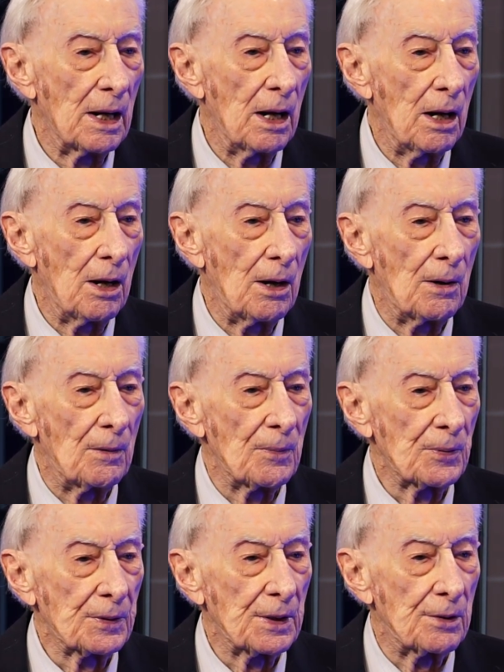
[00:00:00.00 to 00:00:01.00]

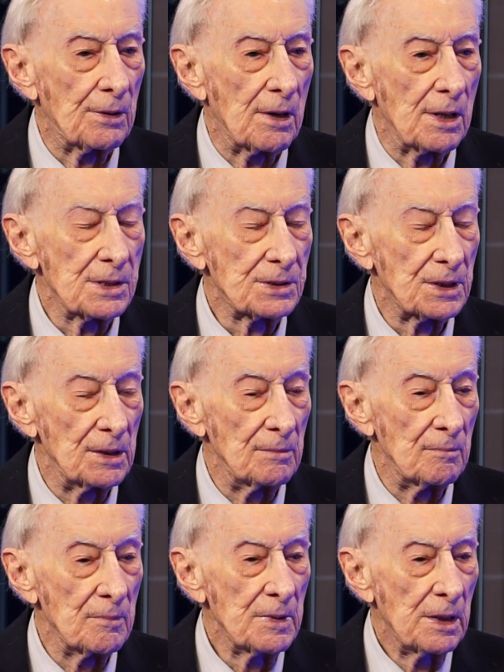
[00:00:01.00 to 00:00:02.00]
There are
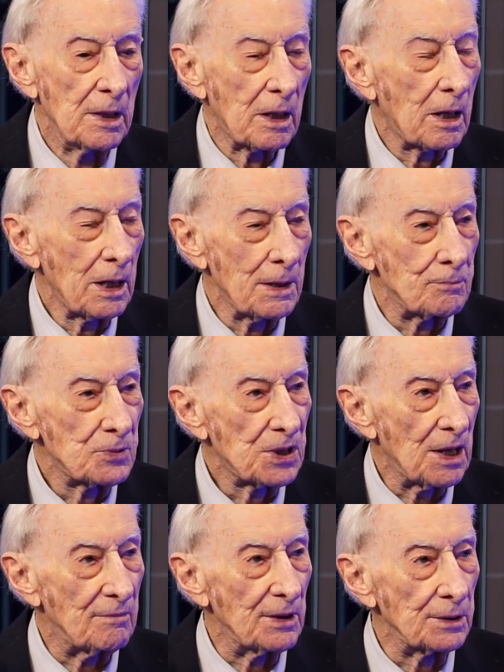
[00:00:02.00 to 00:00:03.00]
some clips
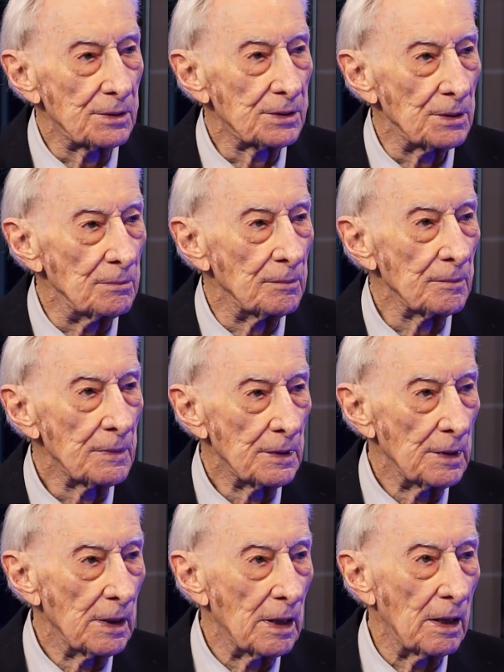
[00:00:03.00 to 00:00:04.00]
of it, some
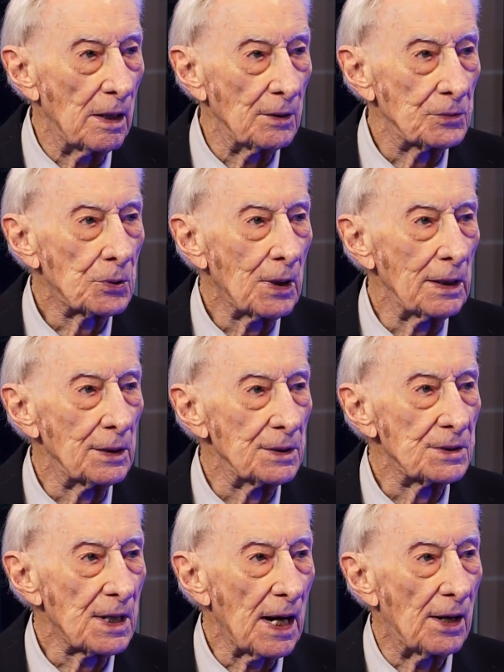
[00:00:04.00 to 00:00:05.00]

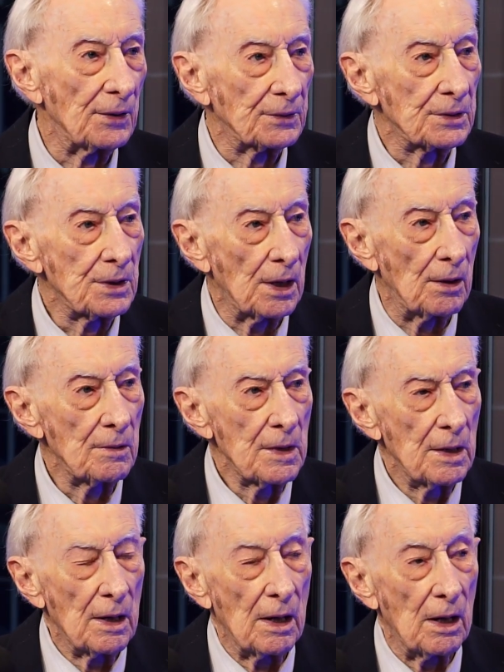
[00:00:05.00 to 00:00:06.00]
trailers out
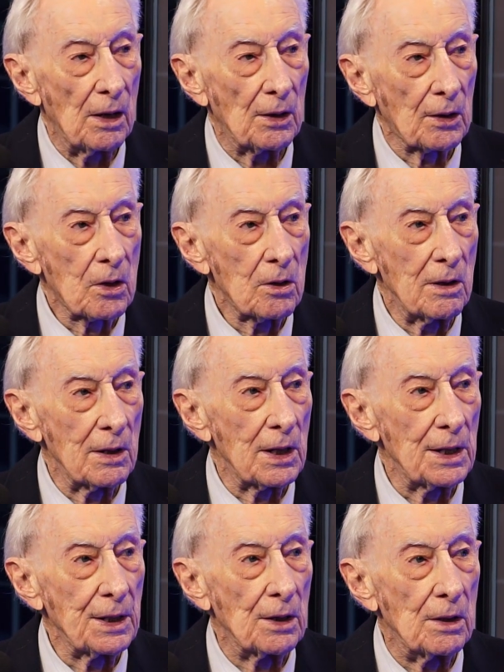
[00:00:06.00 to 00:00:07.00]

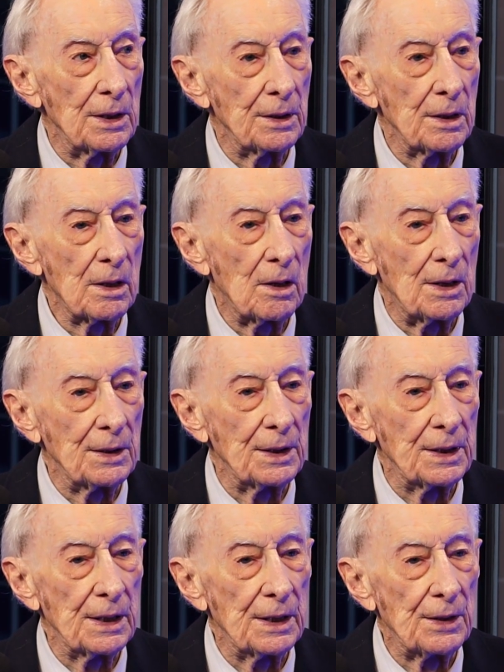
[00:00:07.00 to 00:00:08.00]
currently on
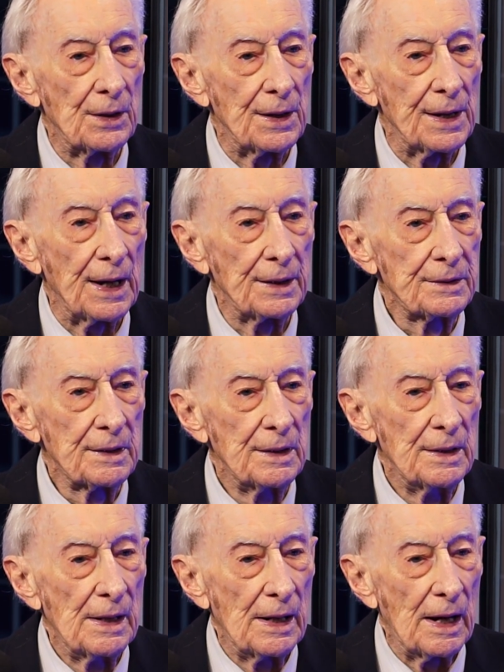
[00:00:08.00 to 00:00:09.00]
the internet,
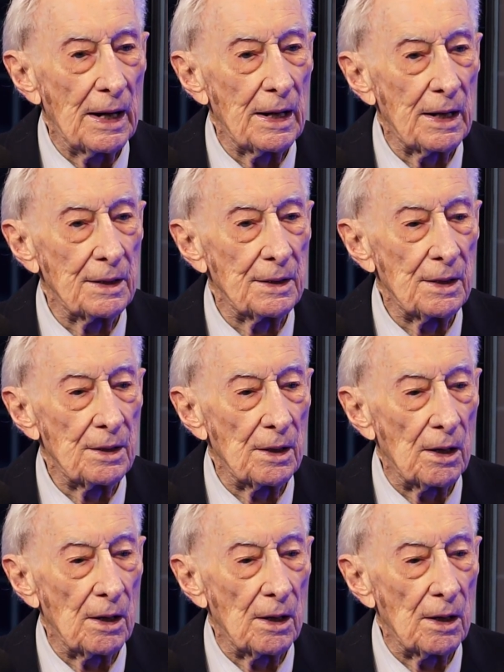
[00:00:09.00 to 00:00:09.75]
and